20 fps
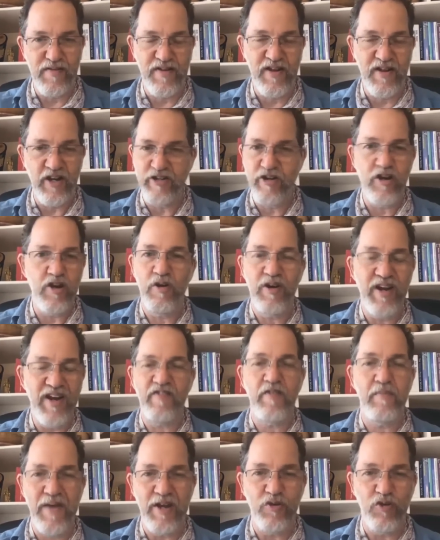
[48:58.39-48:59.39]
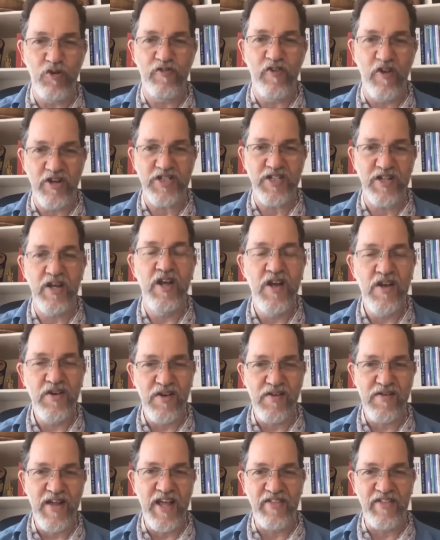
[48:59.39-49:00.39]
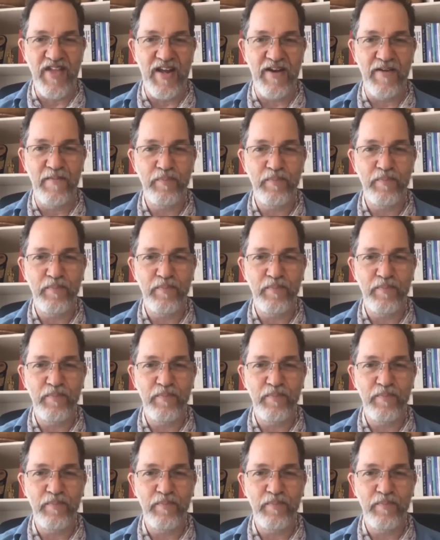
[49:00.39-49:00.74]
Now, I don't know enough about Norfolk to say that.